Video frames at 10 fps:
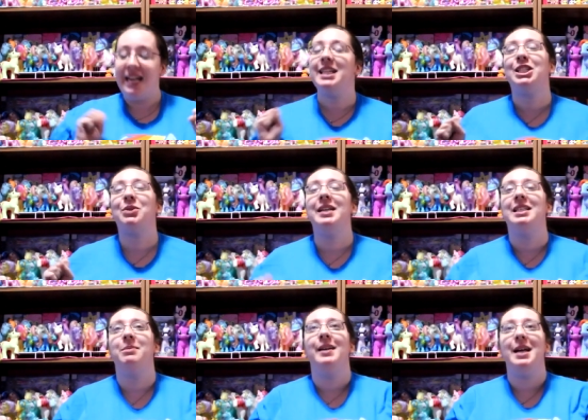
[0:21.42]
It is going
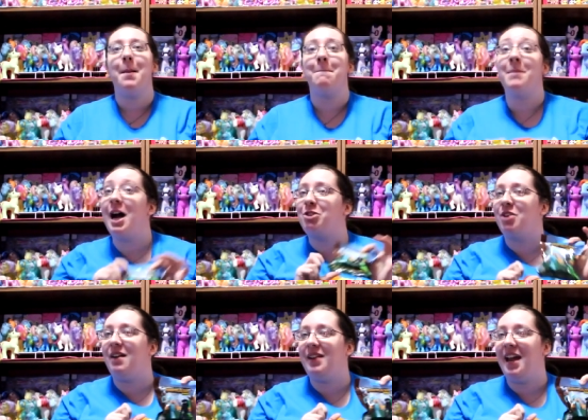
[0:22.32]
to be
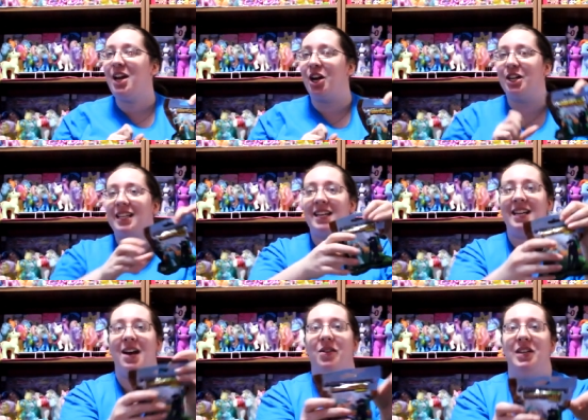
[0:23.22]
Minecraft hangers.
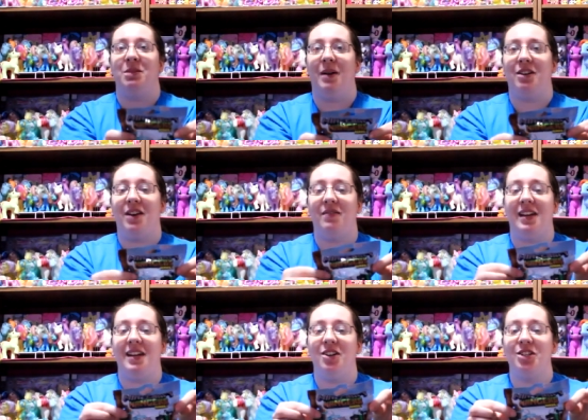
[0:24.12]
Now these Minecraft
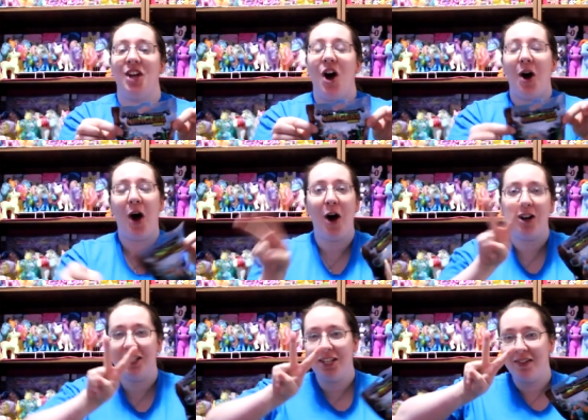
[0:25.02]
hangers
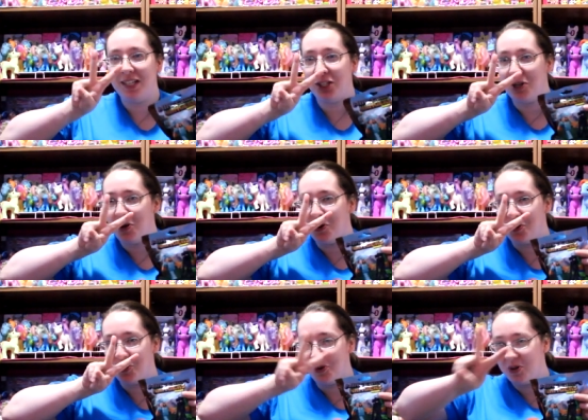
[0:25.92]
are Series
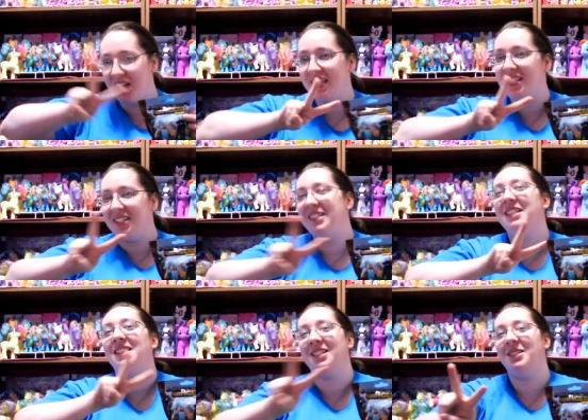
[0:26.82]
2.
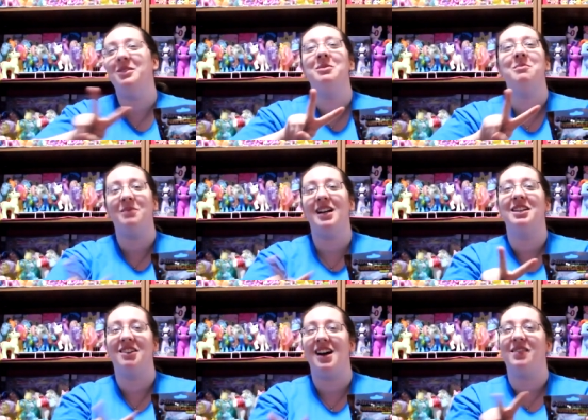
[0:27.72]
Series 2
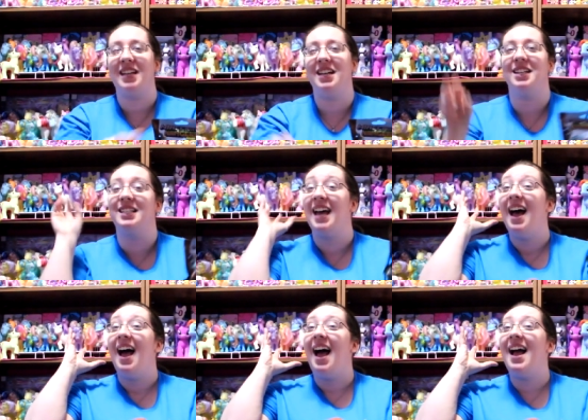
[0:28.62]
Minecraft hangers.
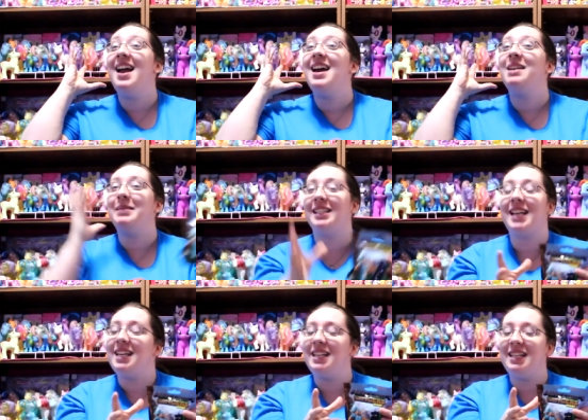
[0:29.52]
And I'm
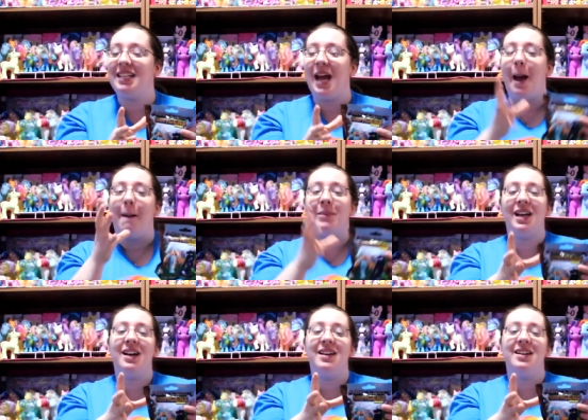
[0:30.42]
excited
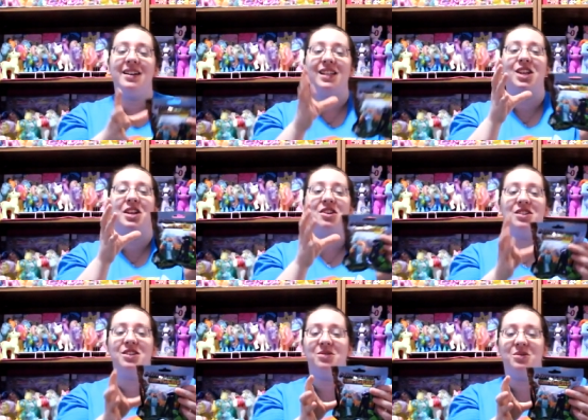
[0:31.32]
because they're
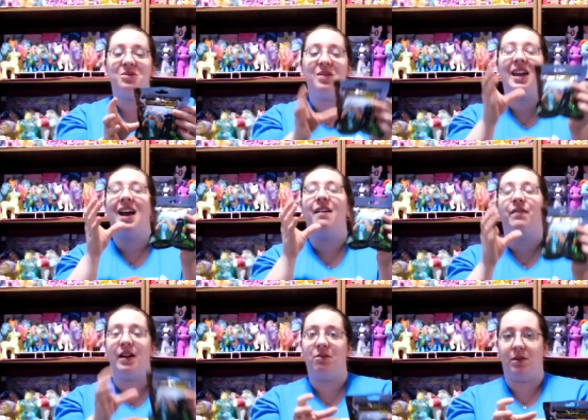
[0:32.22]
new and I
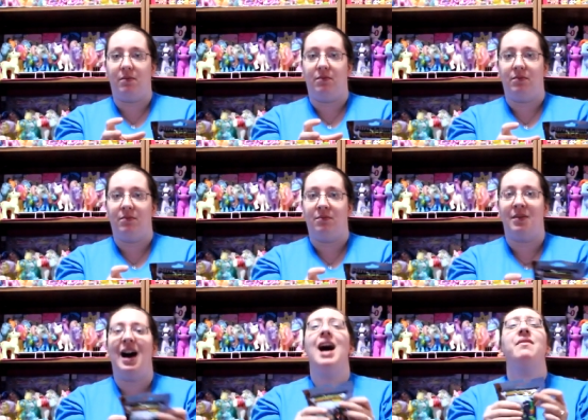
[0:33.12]
found them.
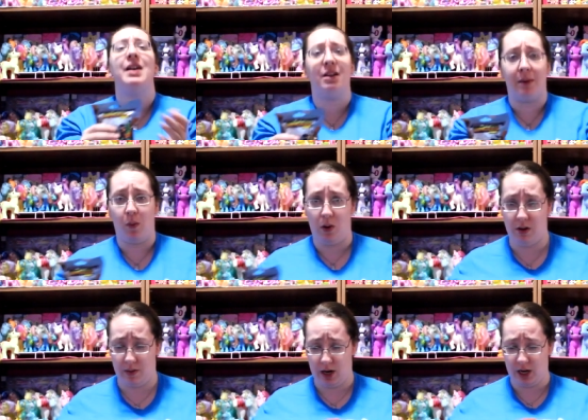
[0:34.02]
I found them at
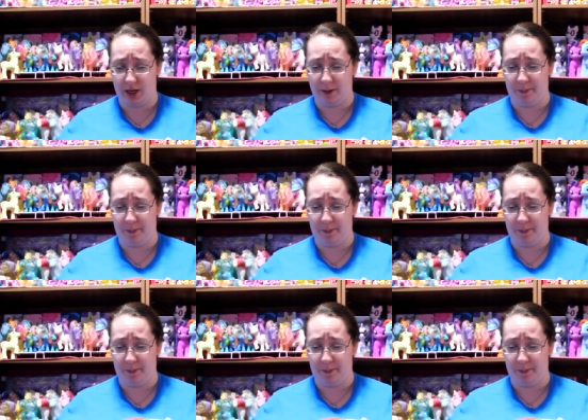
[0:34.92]
Walmart.